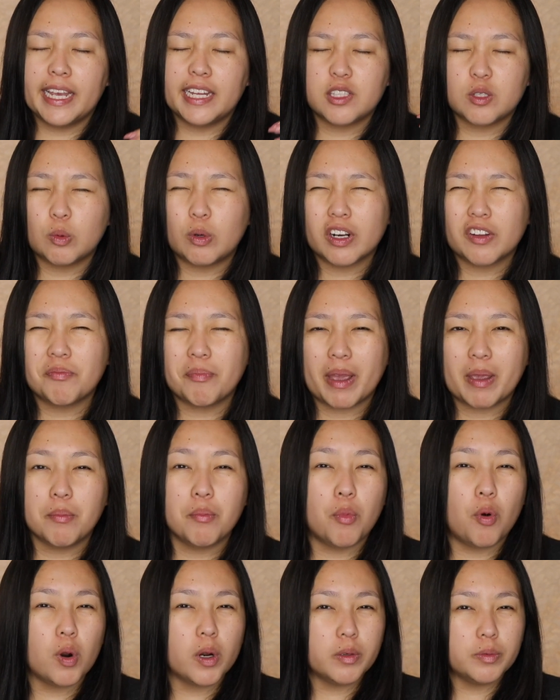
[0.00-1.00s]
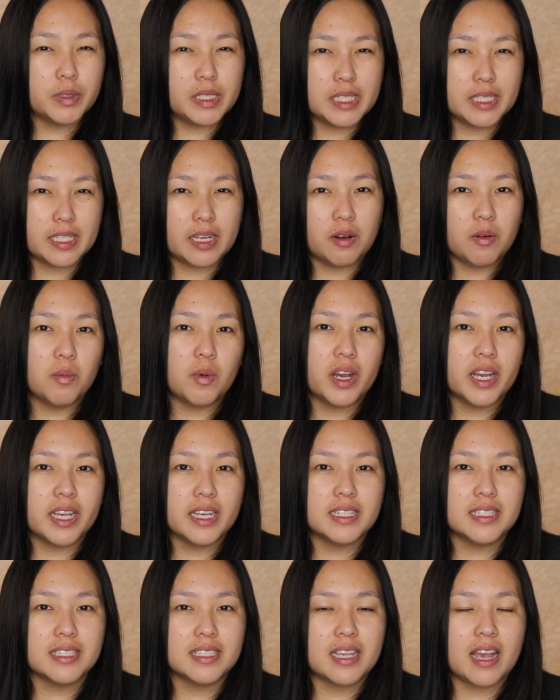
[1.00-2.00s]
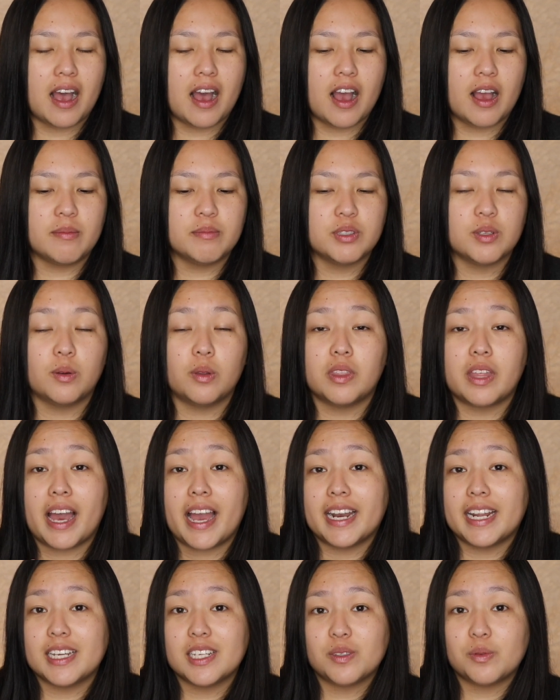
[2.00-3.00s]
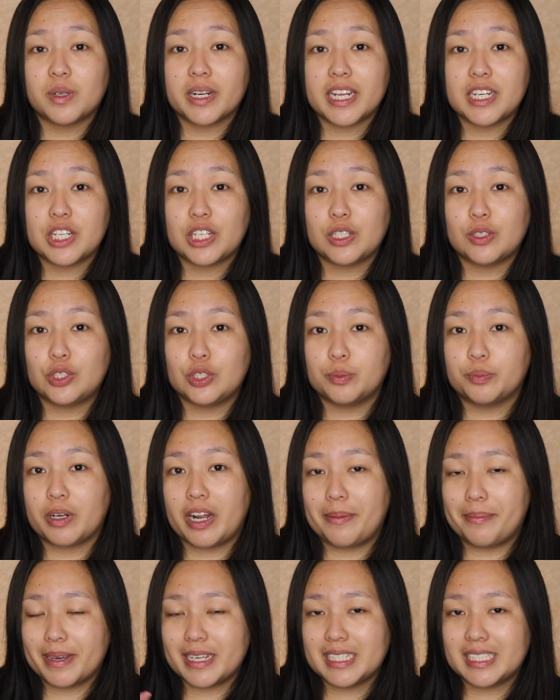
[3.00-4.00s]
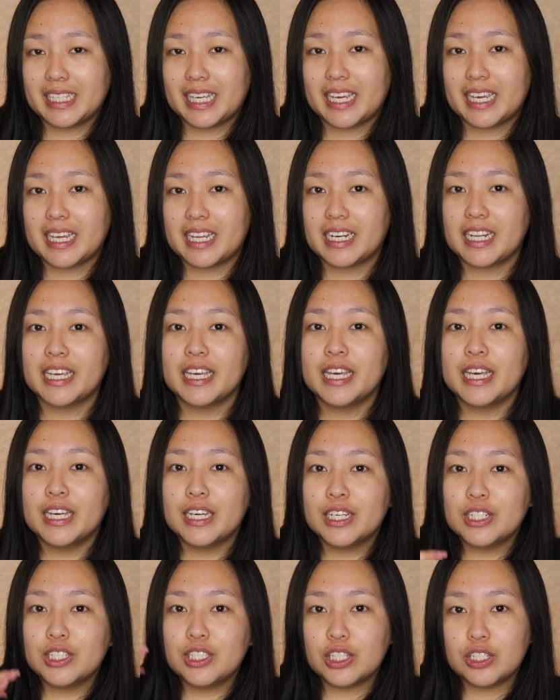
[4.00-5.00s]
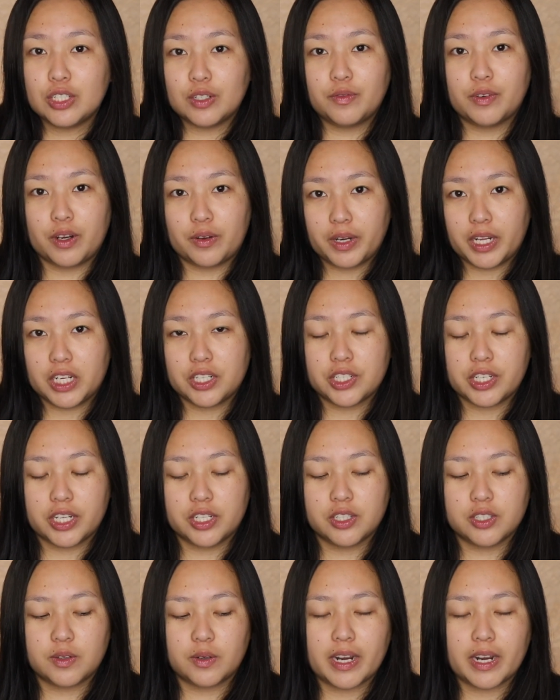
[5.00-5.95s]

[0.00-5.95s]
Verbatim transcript: It's one of my more recent ones, um, so that is what I do to prep my skin to do foundation.